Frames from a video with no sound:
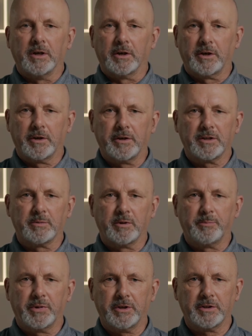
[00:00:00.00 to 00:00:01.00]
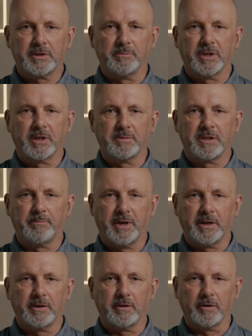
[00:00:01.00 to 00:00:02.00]
occurs when a person becomes
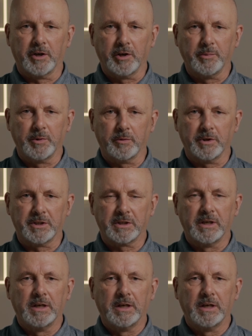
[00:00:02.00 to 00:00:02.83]
dependent on opioids,